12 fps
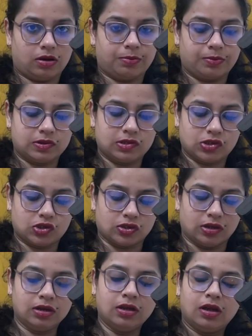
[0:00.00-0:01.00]

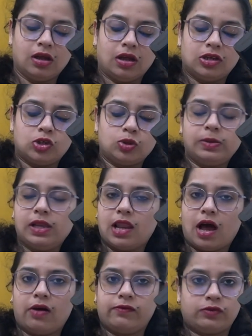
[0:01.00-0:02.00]
position, to be
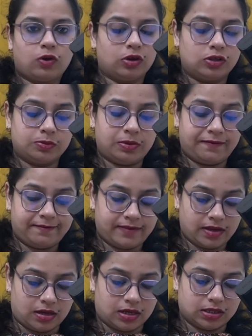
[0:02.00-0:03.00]
loved or to be
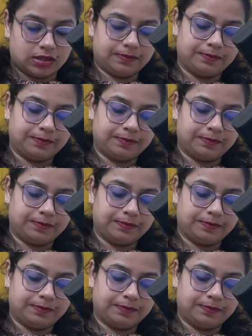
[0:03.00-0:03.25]
feared?